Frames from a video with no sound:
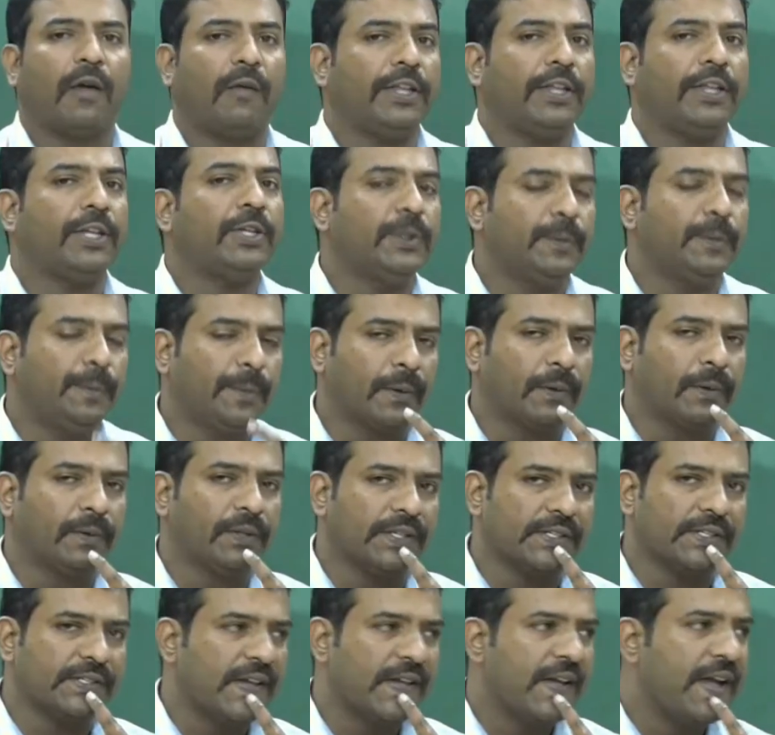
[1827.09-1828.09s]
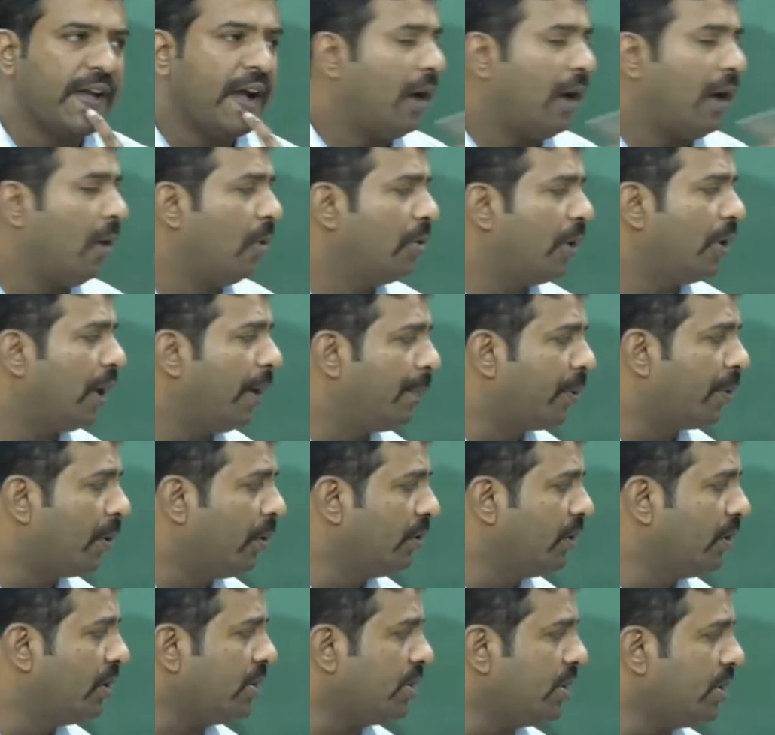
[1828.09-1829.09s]
Now I need to prove this. How do I
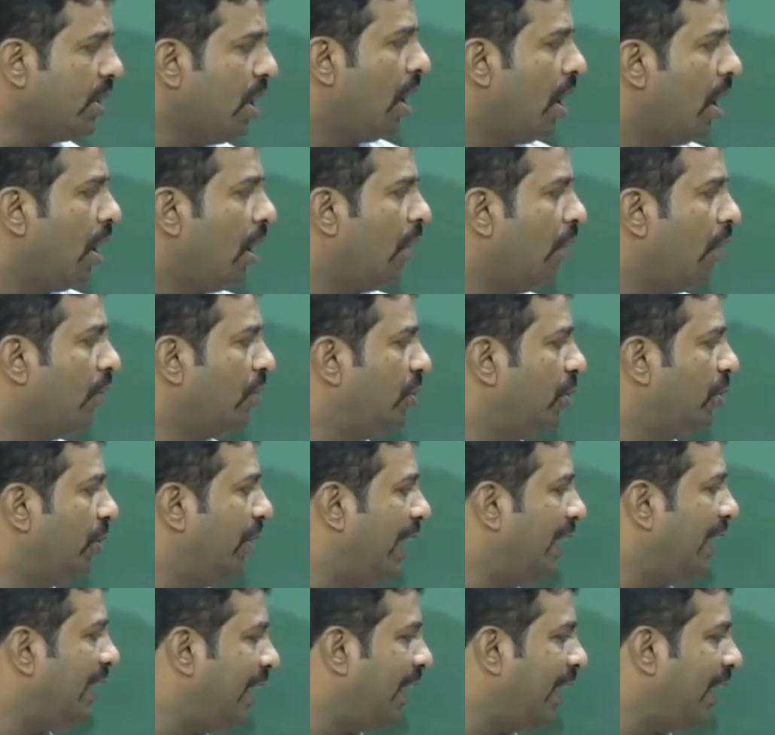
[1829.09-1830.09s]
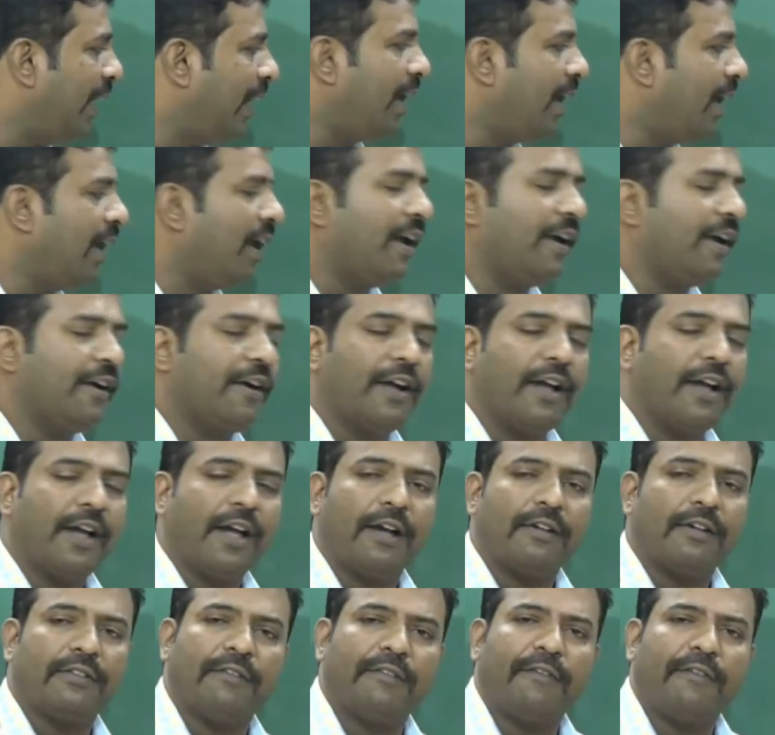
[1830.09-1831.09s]
prove this? Now should I take
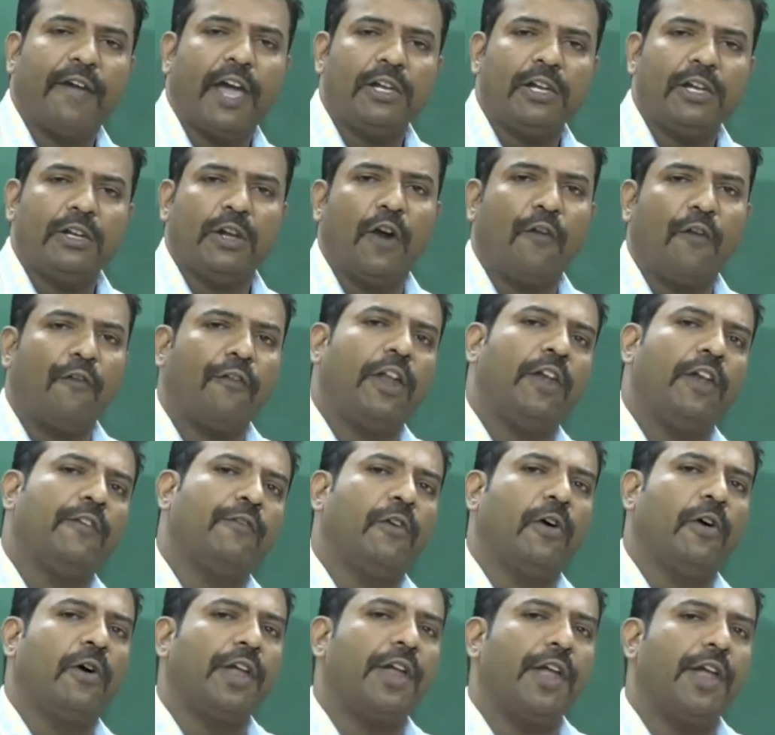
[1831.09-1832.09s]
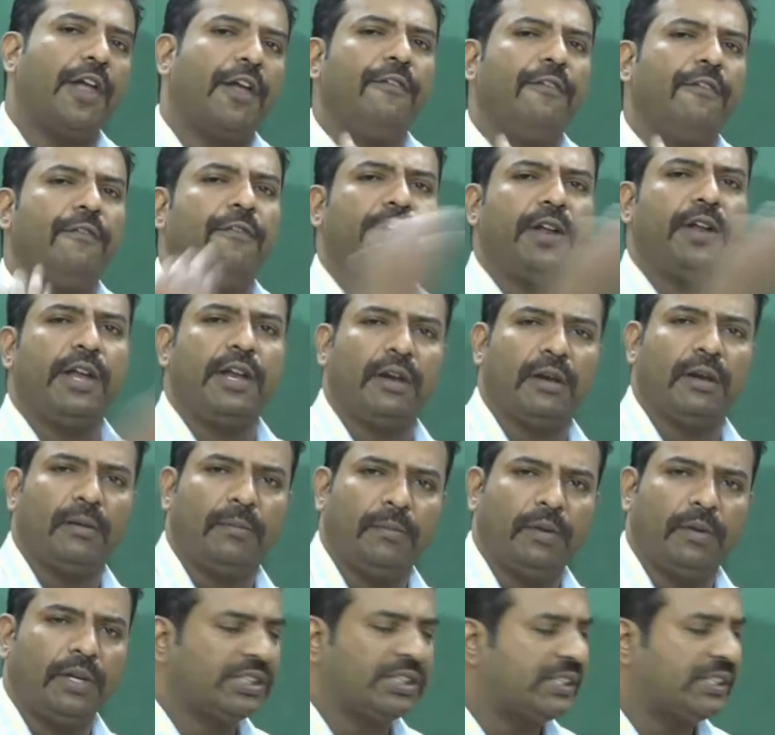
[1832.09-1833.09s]
the value of n for every
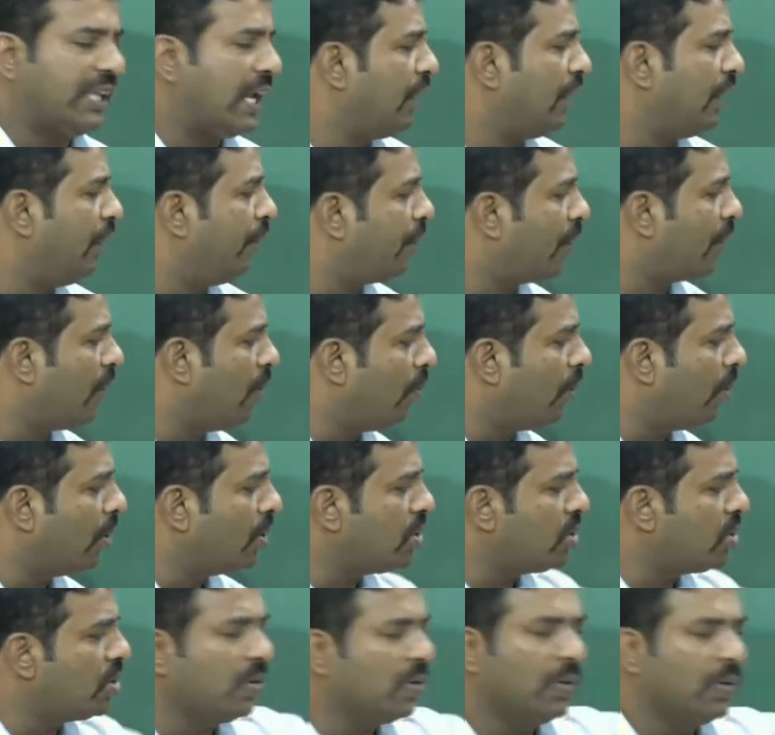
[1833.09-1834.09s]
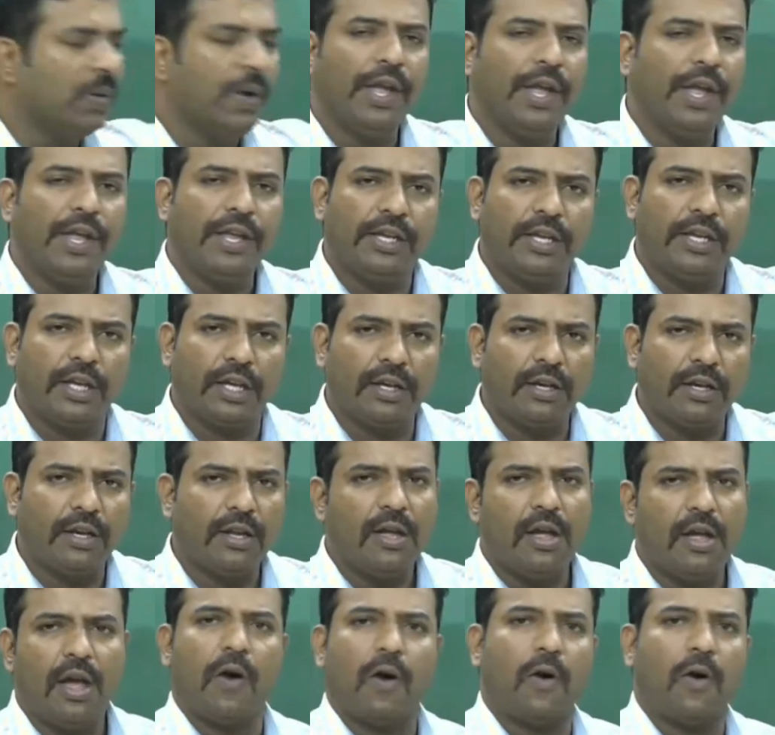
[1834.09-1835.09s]
number starting from 1 to
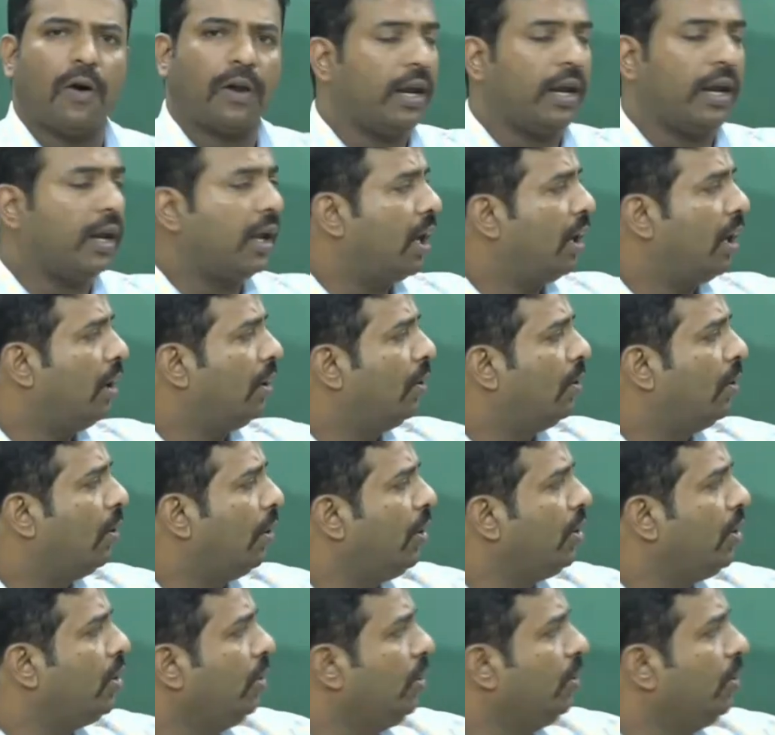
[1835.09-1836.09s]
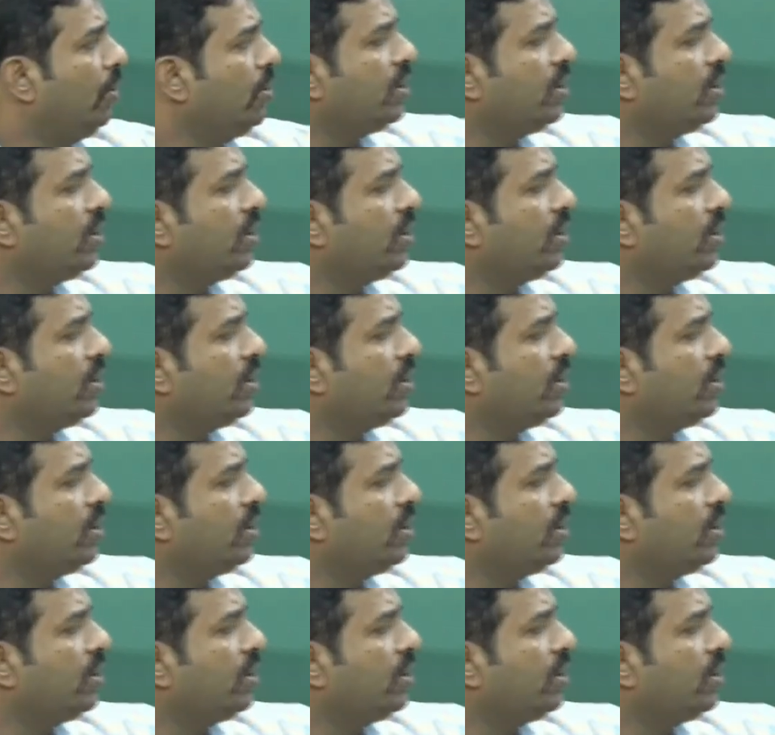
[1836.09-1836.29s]
n, or I can going